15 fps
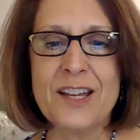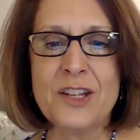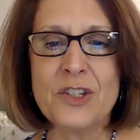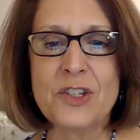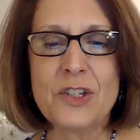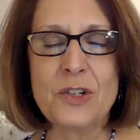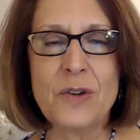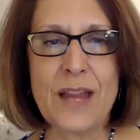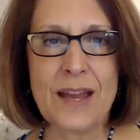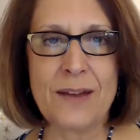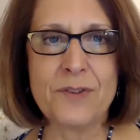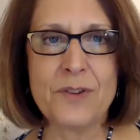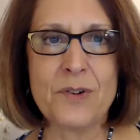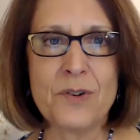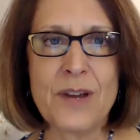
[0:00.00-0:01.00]
to
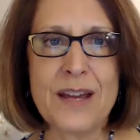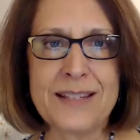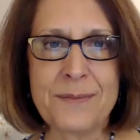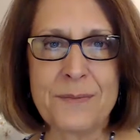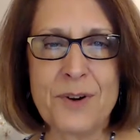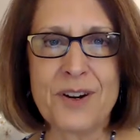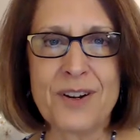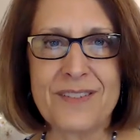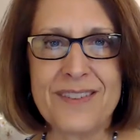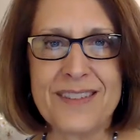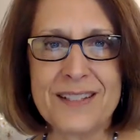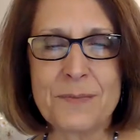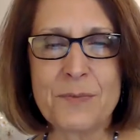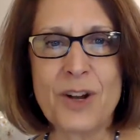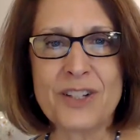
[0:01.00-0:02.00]
have you as a part of
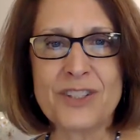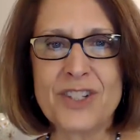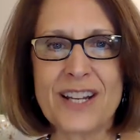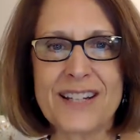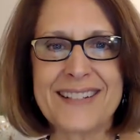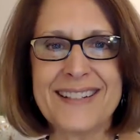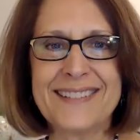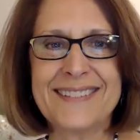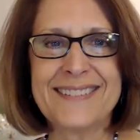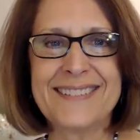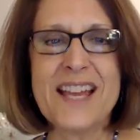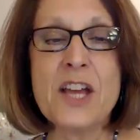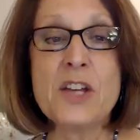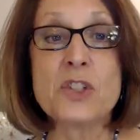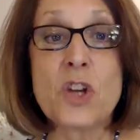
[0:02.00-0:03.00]
this project.
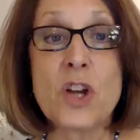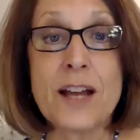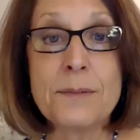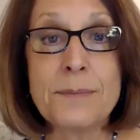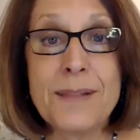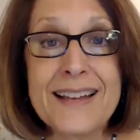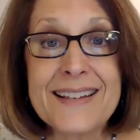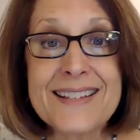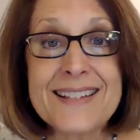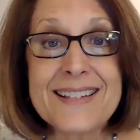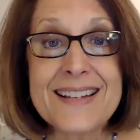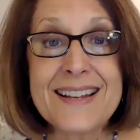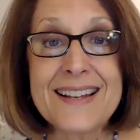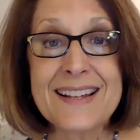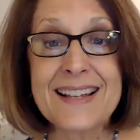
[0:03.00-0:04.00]
So, God
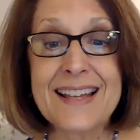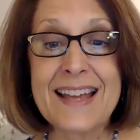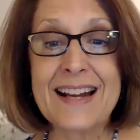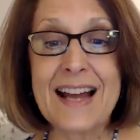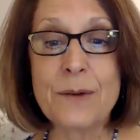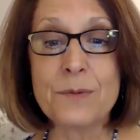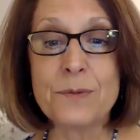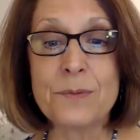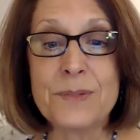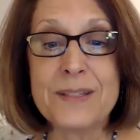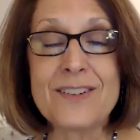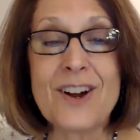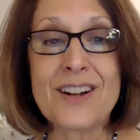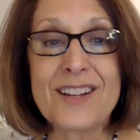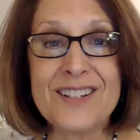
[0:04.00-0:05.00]
blessed, and I will be
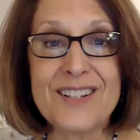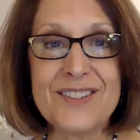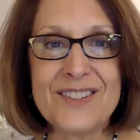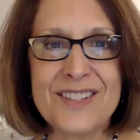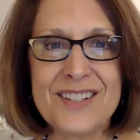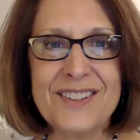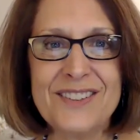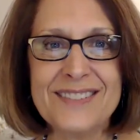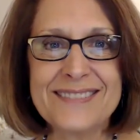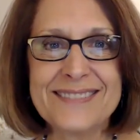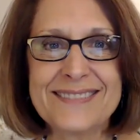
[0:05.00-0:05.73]
talking to you soon.